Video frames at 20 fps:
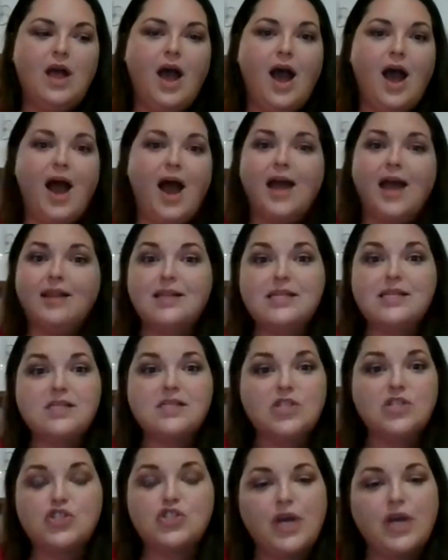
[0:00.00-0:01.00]
I
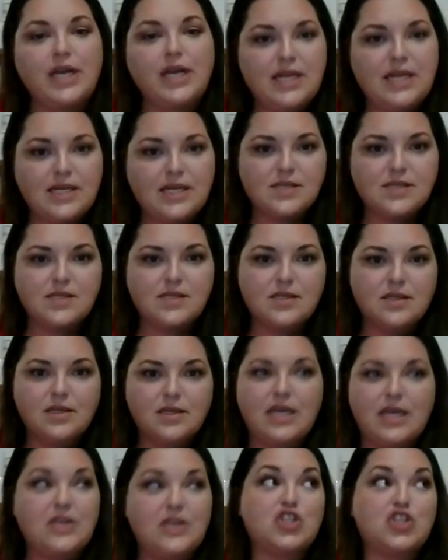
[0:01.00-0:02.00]
listen to trainings
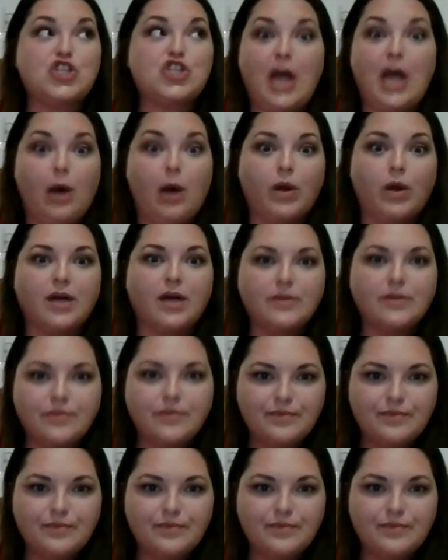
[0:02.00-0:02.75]
in the shower.